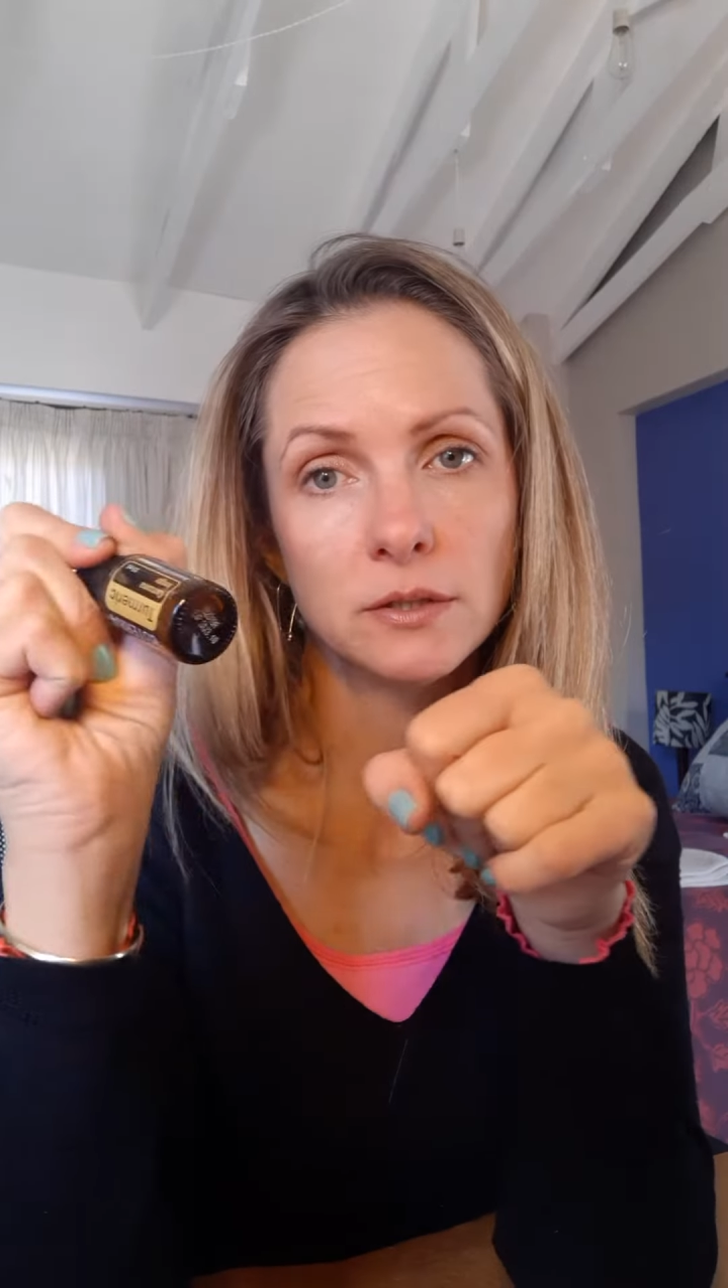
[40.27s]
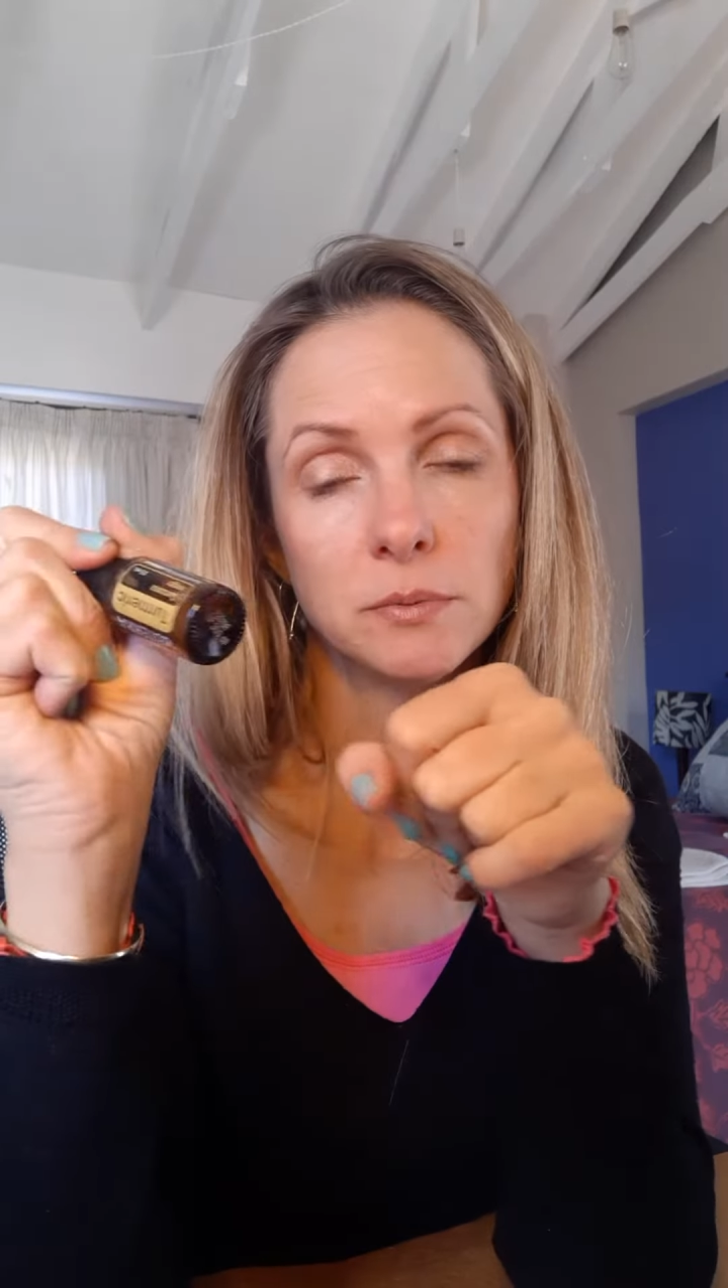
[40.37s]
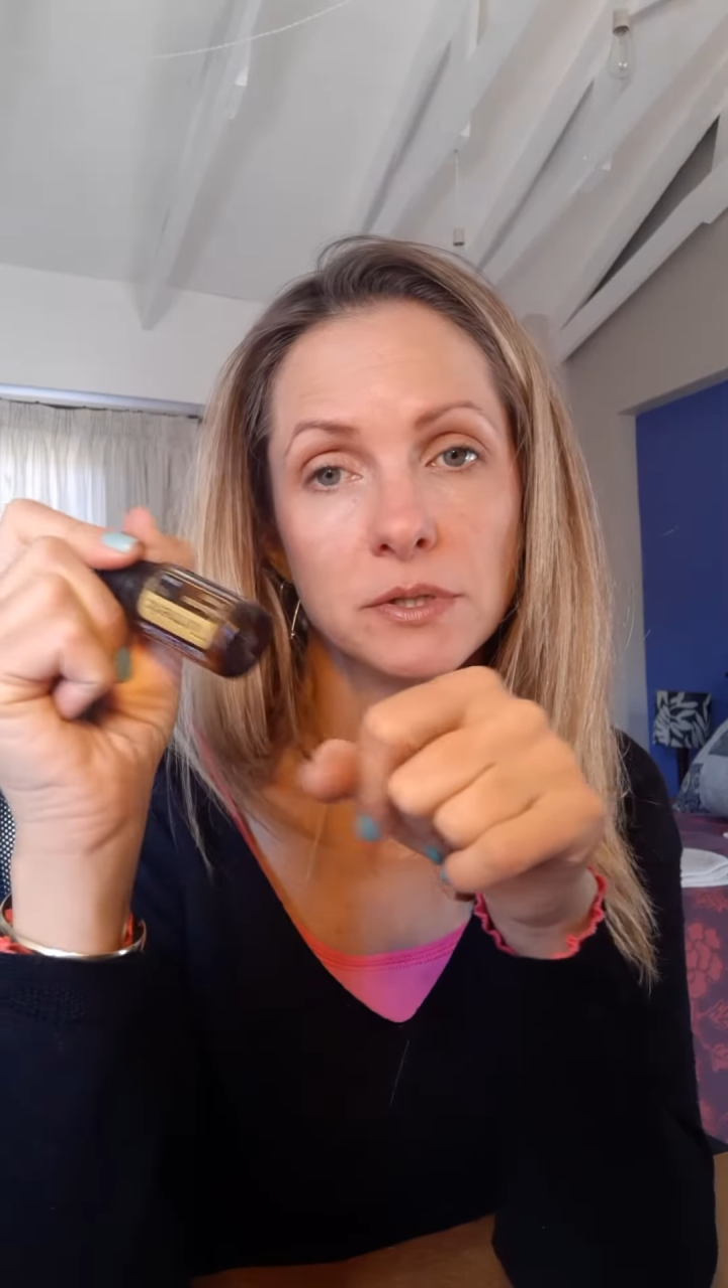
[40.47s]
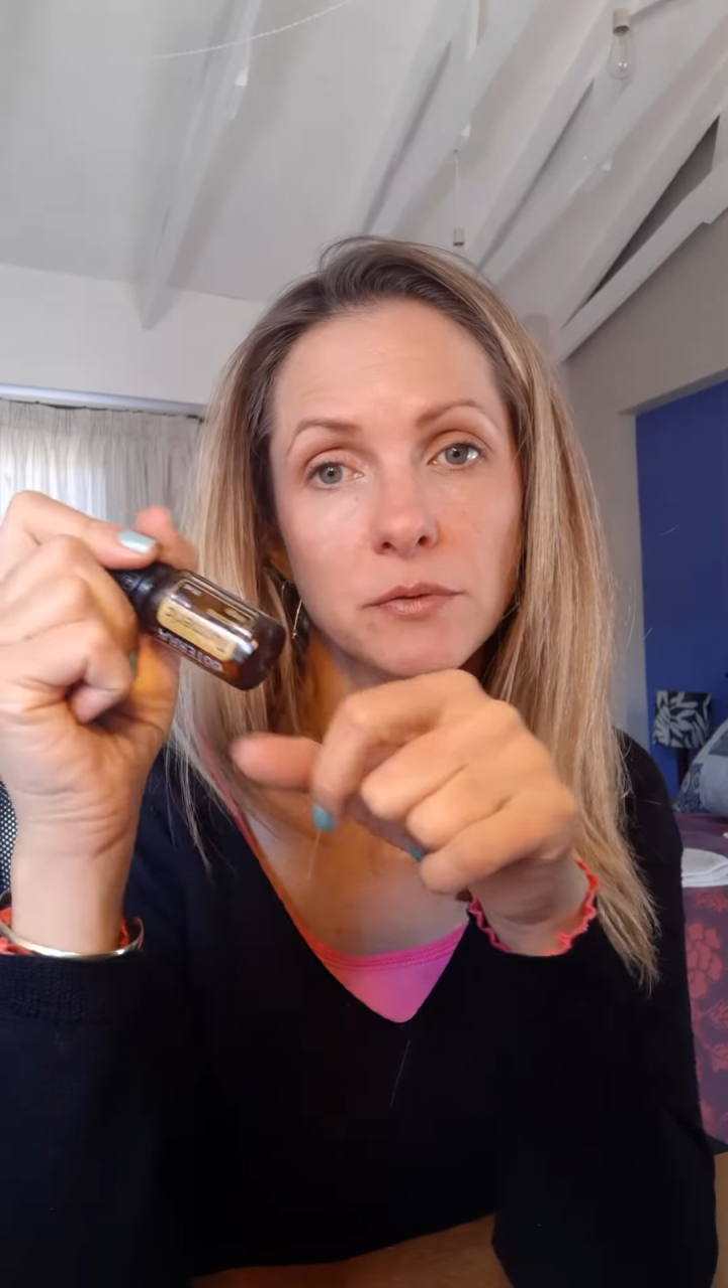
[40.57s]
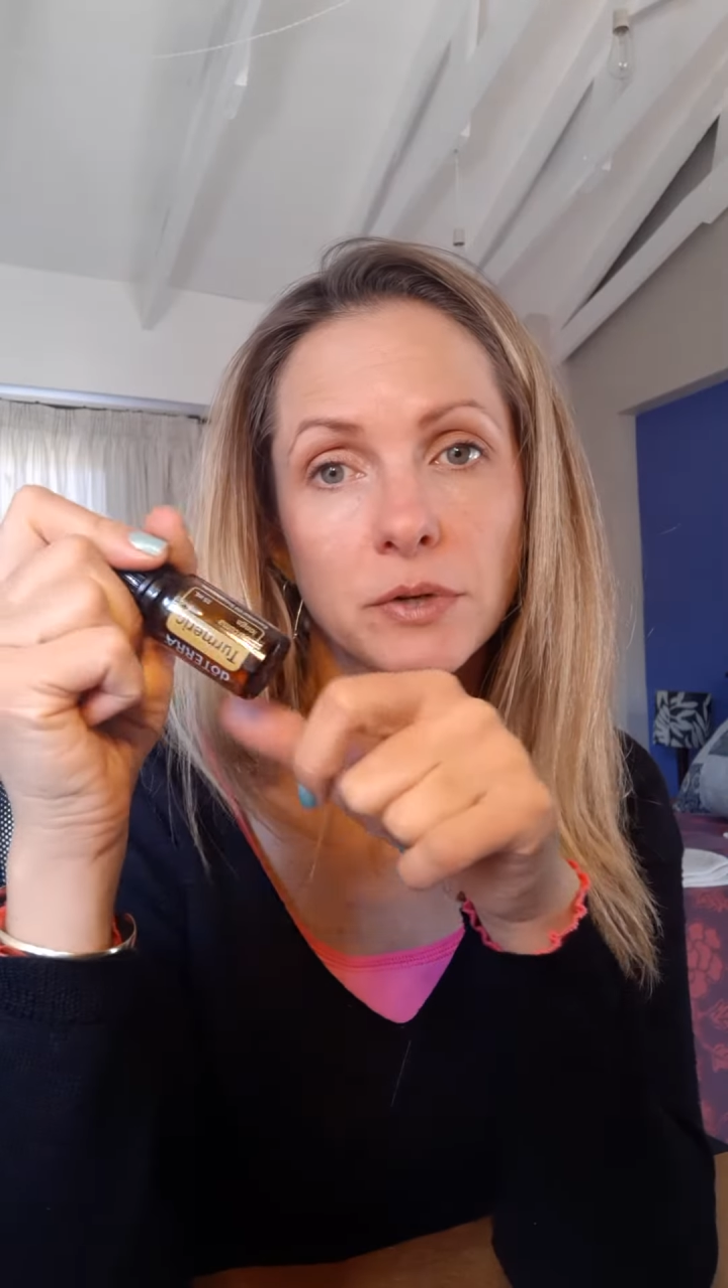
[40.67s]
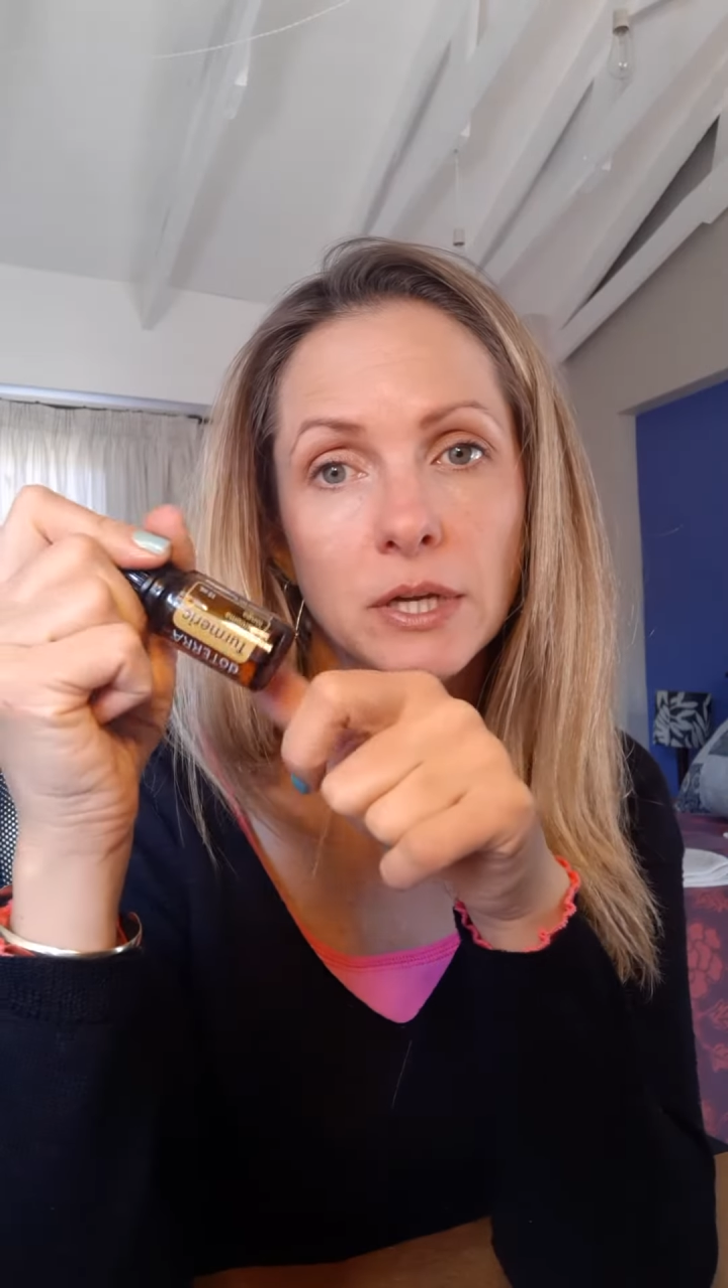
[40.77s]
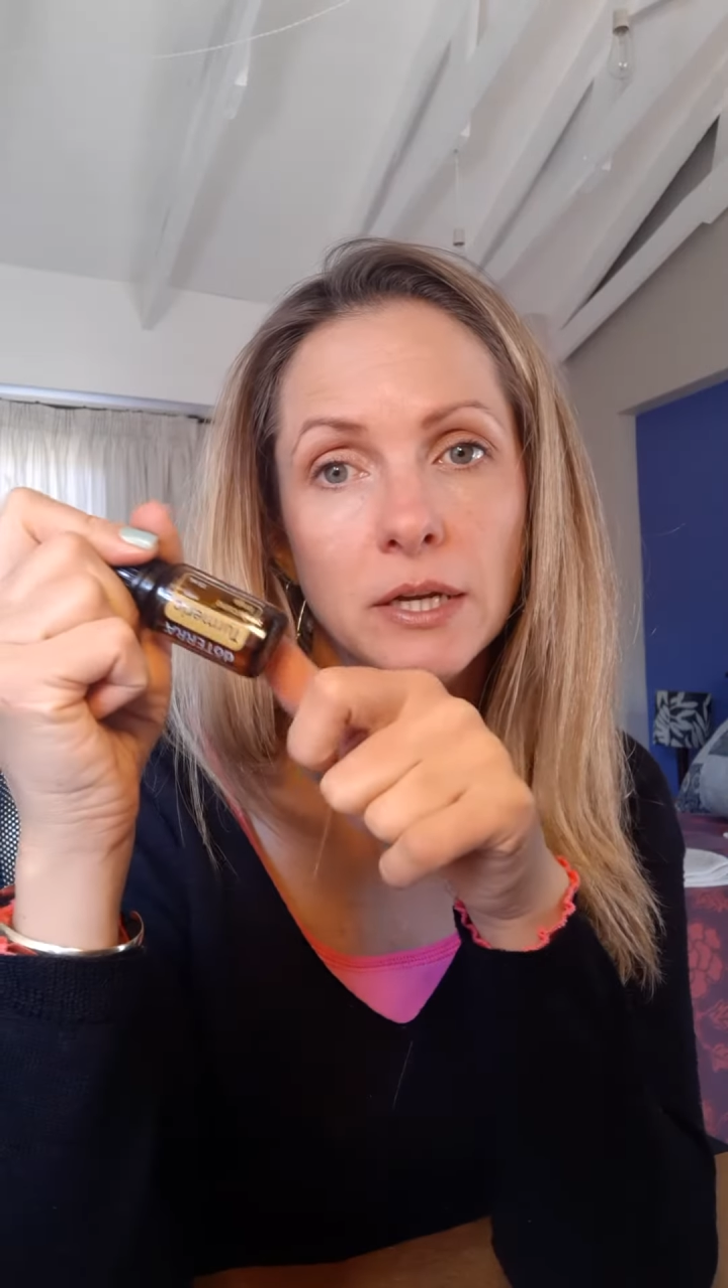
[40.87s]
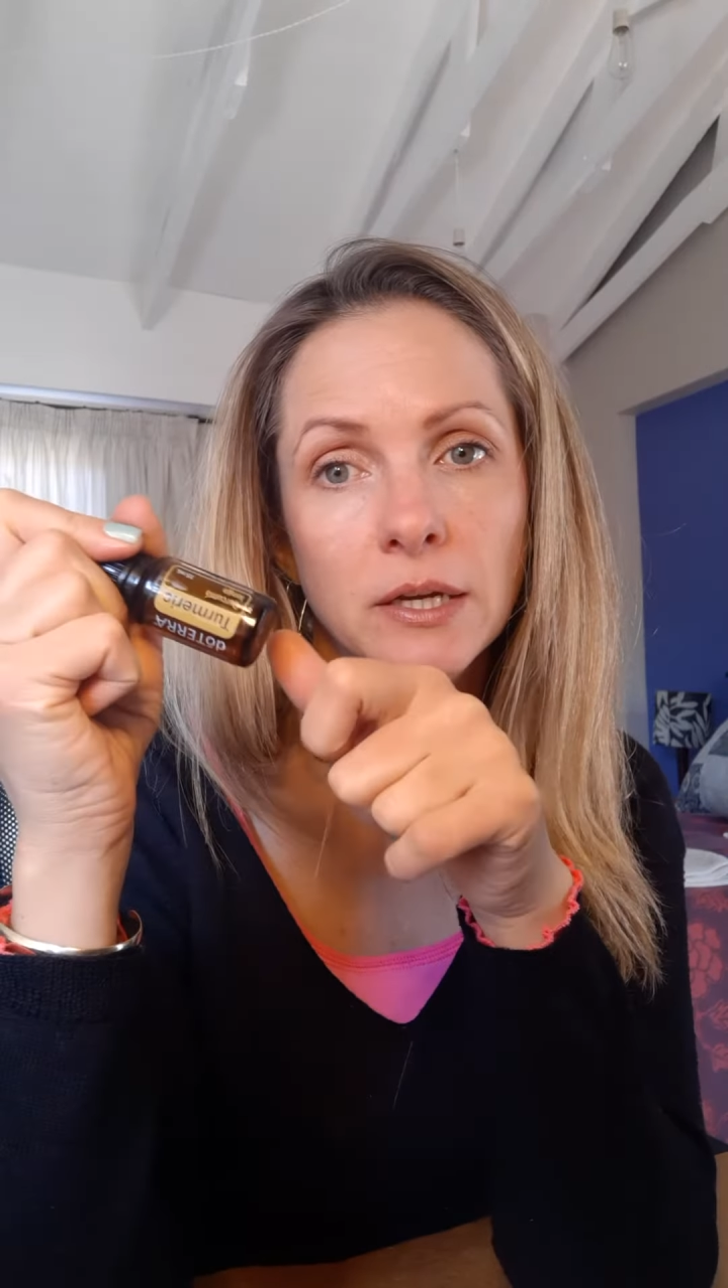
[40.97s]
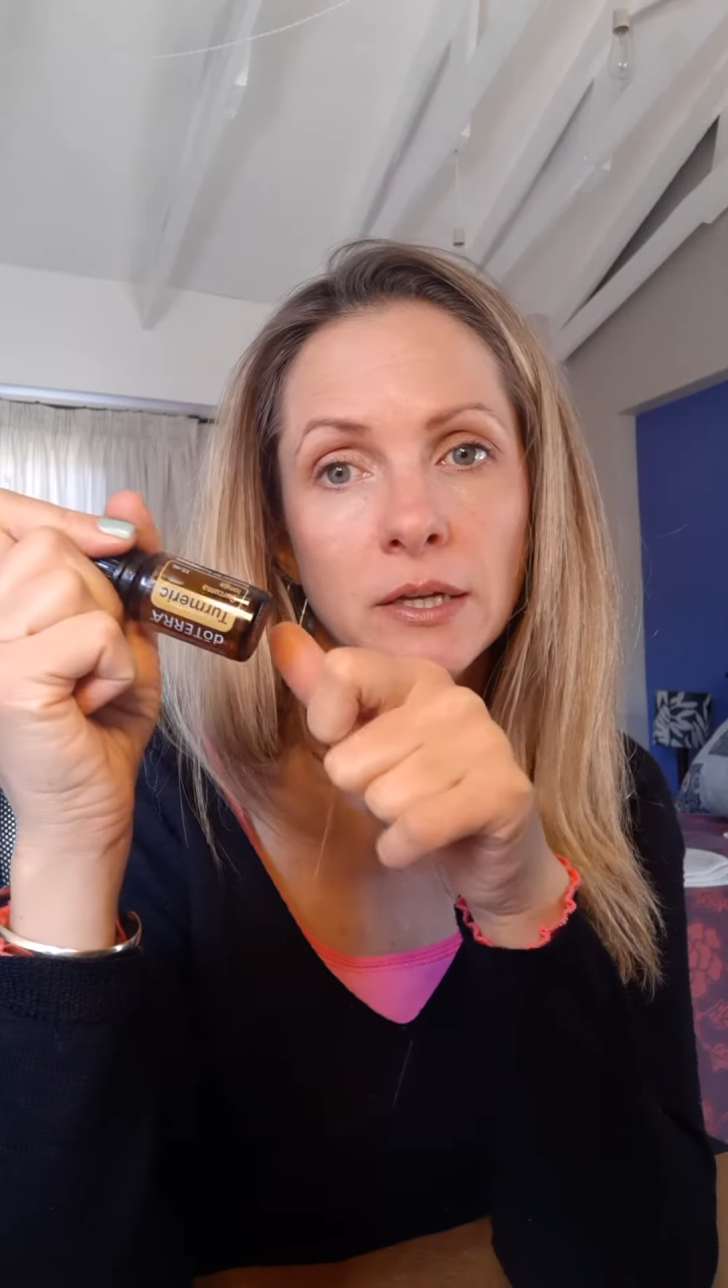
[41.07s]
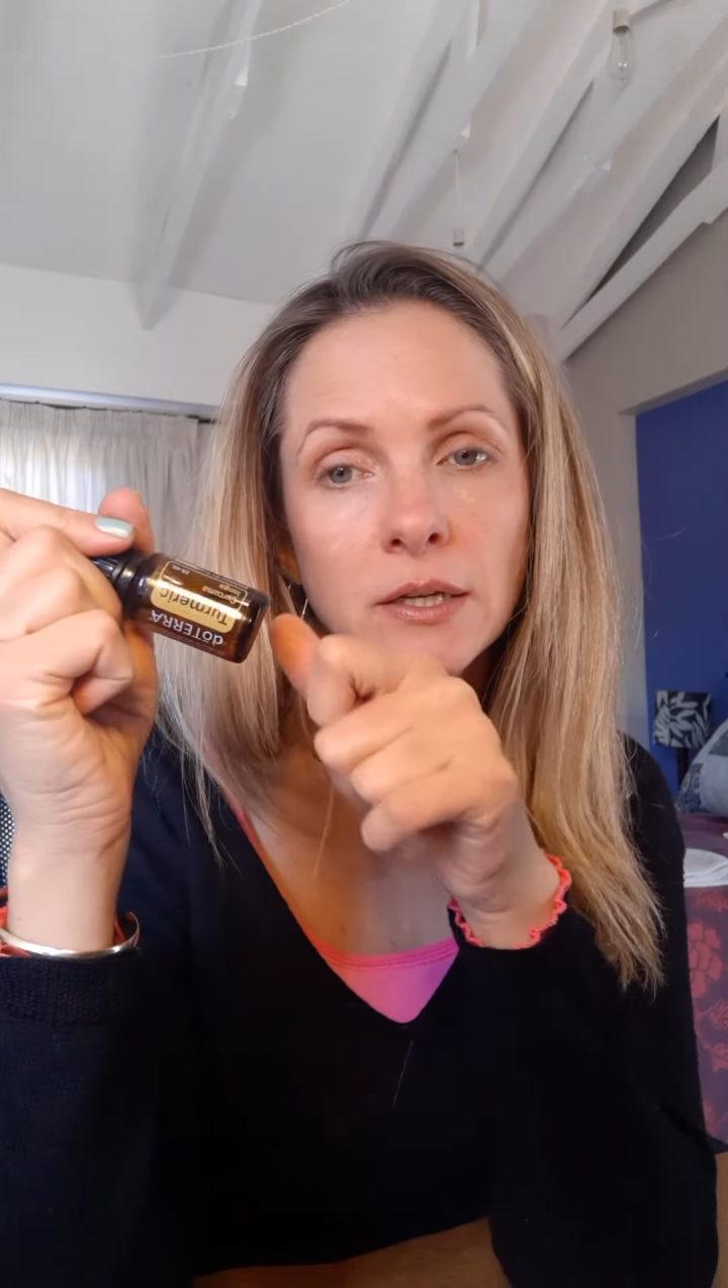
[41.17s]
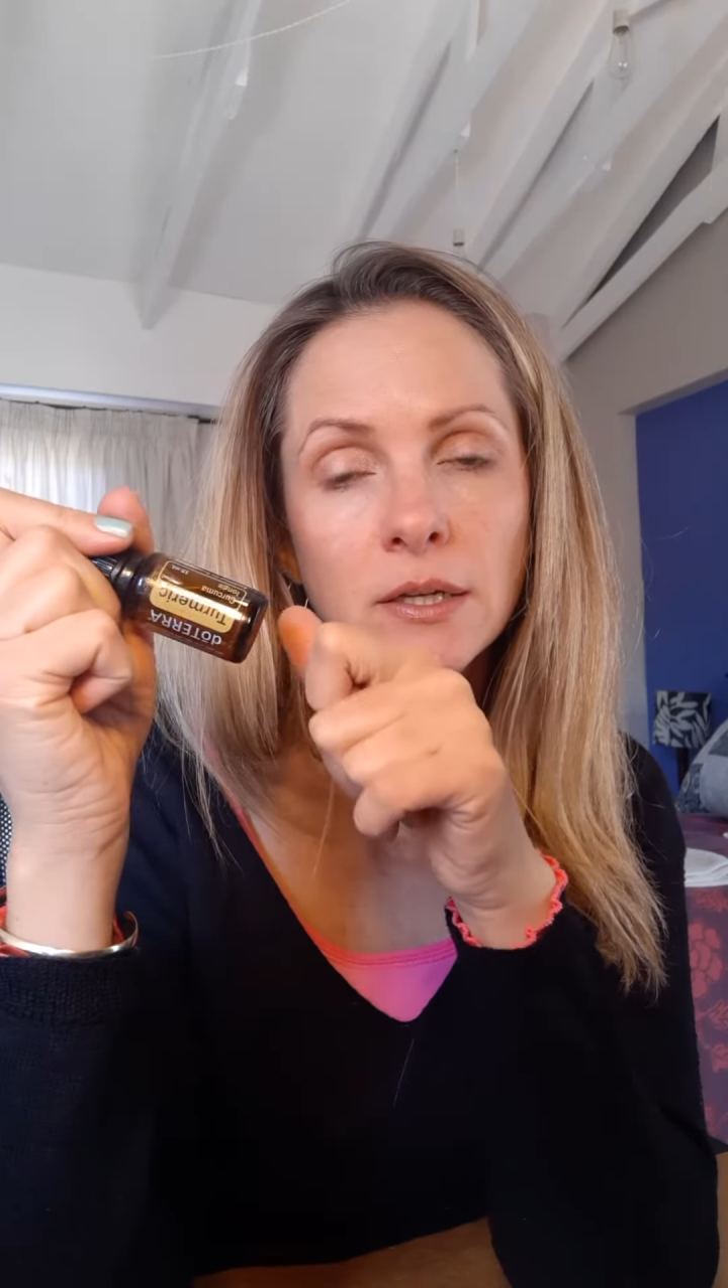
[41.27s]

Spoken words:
specifically,